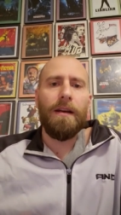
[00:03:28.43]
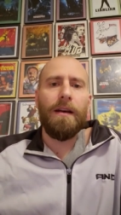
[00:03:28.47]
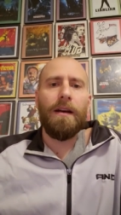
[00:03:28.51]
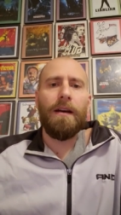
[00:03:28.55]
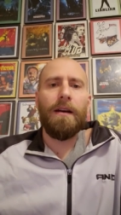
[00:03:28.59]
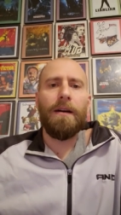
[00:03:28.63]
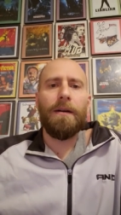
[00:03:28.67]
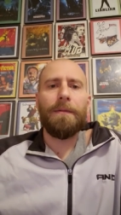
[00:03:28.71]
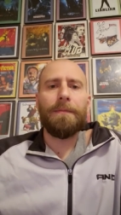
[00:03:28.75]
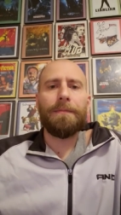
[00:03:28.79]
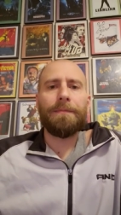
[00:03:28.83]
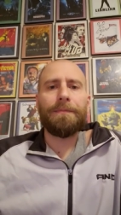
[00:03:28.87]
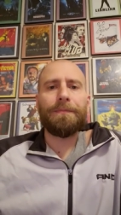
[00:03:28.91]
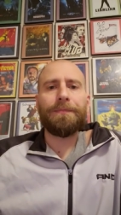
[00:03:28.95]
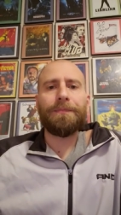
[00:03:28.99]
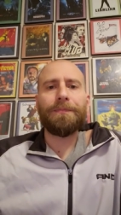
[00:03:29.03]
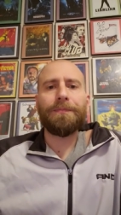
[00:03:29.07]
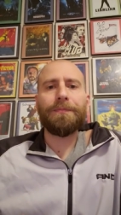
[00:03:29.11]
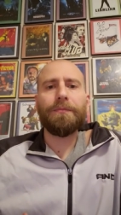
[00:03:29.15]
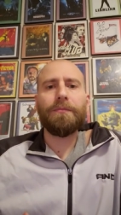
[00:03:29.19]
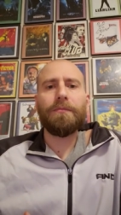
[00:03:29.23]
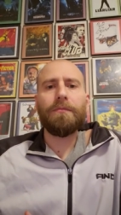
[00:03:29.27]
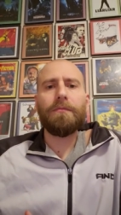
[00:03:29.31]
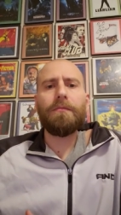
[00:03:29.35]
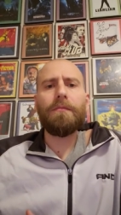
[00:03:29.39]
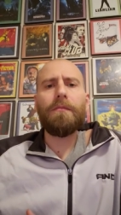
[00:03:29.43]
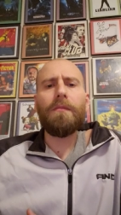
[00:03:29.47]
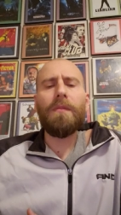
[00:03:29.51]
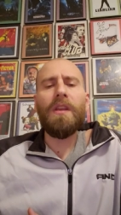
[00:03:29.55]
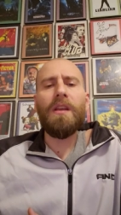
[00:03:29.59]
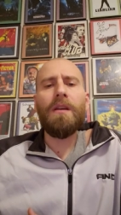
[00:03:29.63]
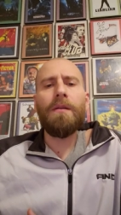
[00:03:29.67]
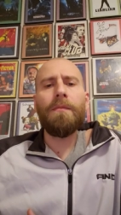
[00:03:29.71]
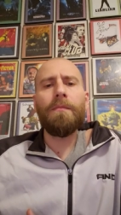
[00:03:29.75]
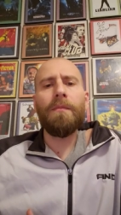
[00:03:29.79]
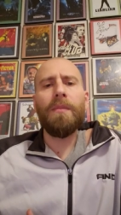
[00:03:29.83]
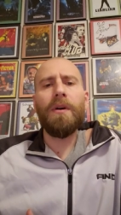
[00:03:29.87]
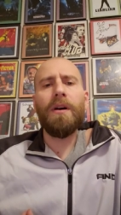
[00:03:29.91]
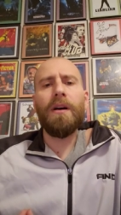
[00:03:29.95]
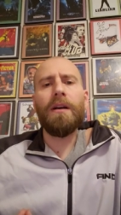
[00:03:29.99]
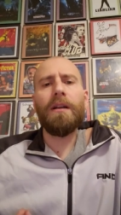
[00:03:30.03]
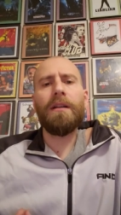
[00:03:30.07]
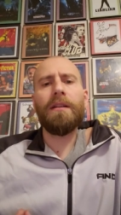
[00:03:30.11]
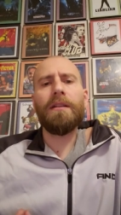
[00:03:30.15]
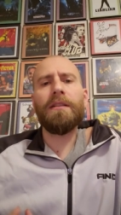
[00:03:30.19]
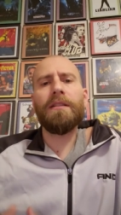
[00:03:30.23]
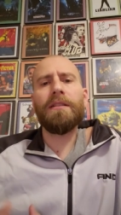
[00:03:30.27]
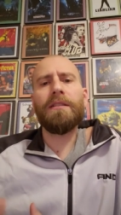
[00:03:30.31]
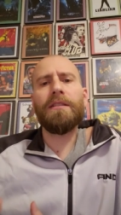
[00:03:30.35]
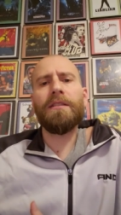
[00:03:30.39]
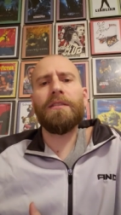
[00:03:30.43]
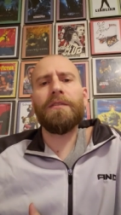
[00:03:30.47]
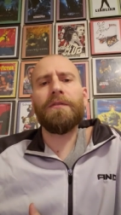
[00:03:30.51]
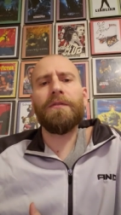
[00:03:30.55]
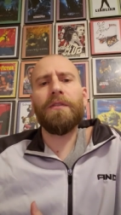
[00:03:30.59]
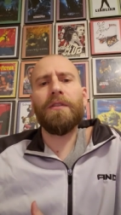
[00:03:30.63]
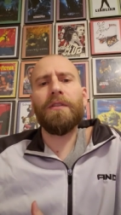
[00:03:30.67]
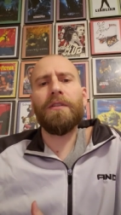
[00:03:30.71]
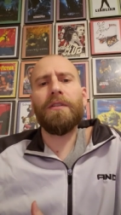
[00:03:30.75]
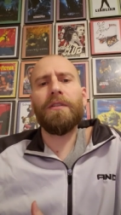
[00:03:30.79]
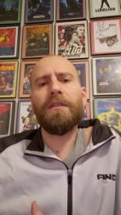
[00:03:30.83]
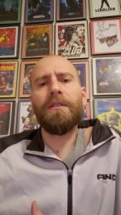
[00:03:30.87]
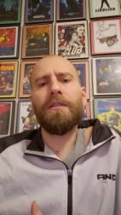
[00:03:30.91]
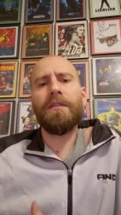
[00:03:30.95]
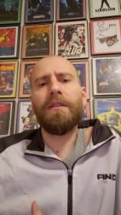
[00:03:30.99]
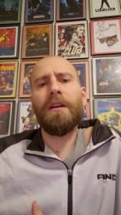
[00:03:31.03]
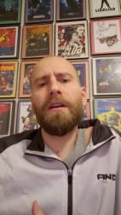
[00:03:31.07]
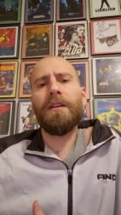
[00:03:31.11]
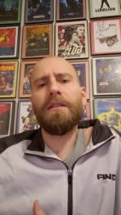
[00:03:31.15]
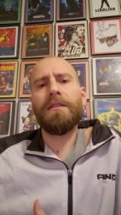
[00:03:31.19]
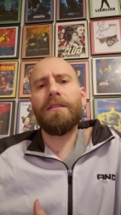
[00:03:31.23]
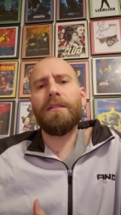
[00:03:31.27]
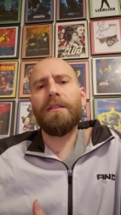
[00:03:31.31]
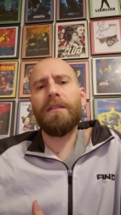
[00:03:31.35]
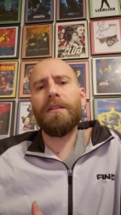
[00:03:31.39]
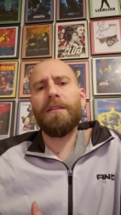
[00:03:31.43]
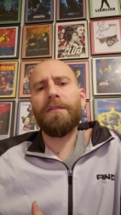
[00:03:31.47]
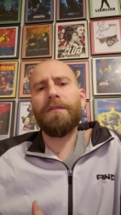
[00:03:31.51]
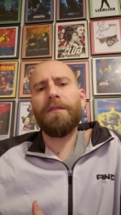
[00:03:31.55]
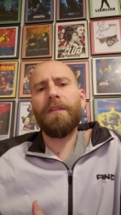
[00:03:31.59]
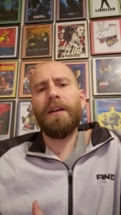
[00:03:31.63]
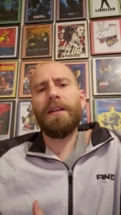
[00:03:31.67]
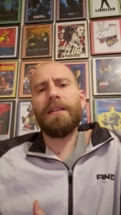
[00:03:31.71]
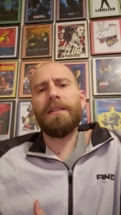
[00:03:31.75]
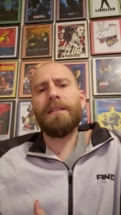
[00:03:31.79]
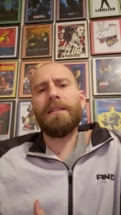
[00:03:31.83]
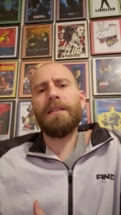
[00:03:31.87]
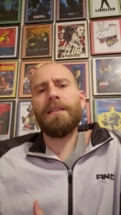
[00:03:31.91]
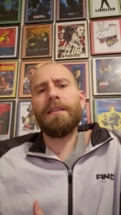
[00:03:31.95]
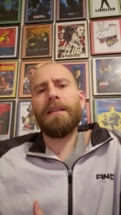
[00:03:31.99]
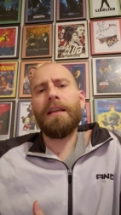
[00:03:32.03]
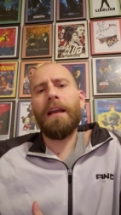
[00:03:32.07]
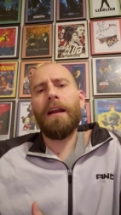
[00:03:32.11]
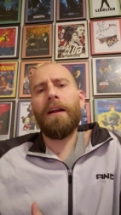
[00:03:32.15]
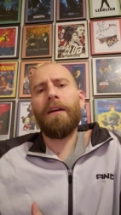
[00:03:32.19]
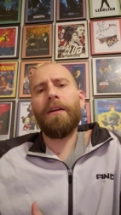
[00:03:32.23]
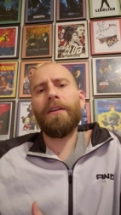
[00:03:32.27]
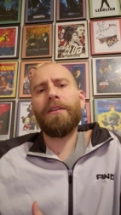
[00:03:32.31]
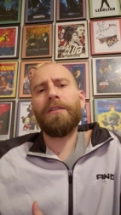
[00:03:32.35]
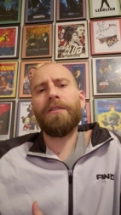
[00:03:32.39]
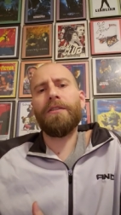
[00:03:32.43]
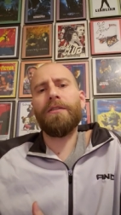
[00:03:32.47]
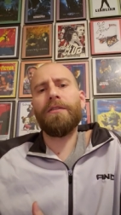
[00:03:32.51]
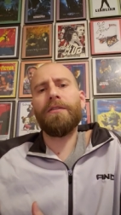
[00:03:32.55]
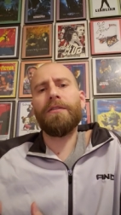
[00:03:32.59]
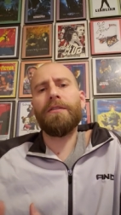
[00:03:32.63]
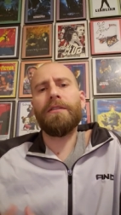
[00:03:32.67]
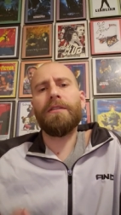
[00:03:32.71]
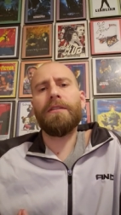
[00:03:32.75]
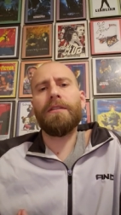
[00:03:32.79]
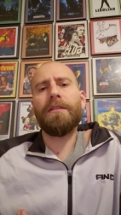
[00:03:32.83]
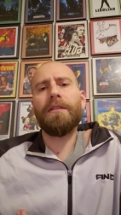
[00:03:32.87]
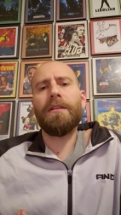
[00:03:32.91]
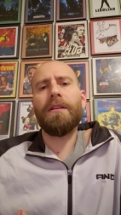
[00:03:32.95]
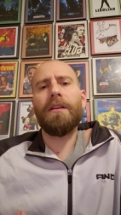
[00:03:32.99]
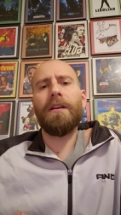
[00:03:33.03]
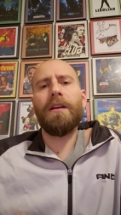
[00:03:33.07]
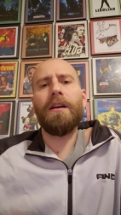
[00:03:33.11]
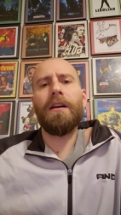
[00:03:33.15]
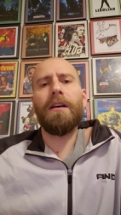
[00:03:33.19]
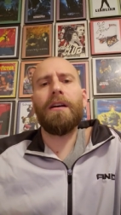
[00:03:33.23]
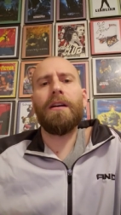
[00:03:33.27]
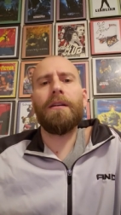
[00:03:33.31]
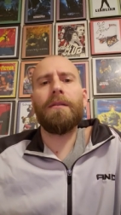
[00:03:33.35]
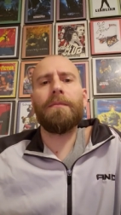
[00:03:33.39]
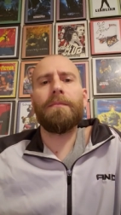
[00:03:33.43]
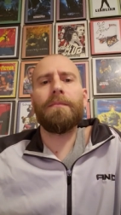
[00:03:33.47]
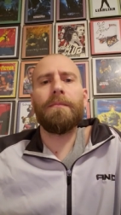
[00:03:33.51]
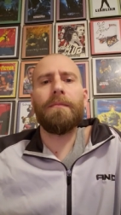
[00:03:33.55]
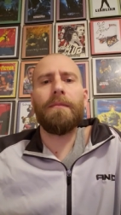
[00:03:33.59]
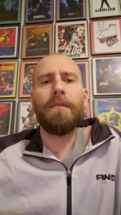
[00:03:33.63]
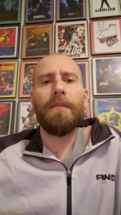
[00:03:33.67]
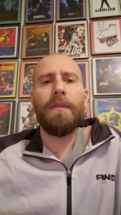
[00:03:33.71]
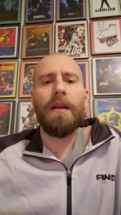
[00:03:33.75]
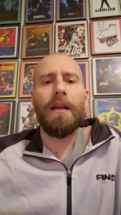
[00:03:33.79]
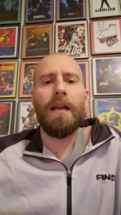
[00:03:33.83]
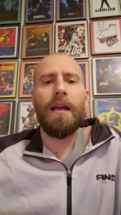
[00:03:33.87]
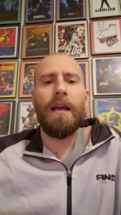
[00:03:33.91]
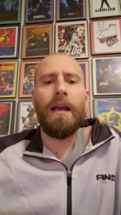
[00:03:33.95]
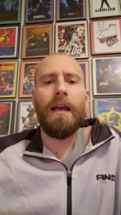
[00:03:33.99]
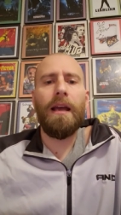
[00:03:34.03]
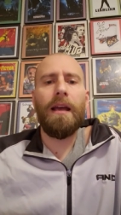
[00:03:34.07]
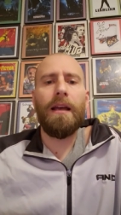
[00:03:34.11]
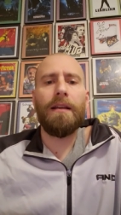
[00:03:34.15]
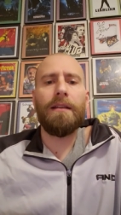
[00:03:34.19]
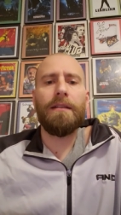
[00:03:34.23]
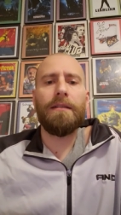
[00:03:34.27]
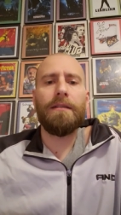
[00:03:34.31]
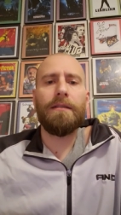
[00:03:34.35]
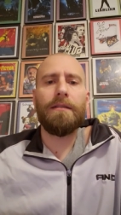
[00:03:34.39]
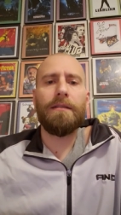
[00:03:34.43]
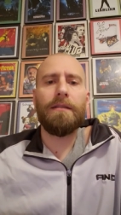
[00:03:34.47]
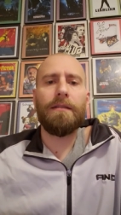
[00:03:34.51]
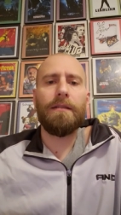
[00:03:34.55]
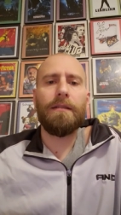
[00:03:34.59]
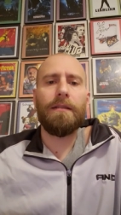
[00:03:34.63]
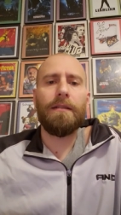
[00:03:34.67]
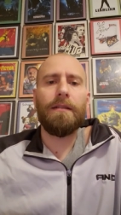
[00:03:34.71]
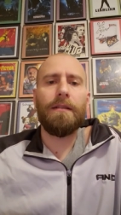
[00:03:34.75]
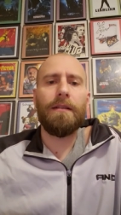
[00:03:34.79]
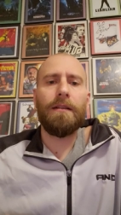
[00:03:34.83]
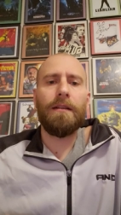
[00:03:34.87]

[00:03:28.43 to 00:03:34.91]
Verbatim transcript: Um, but this just further solidifies these characters um, as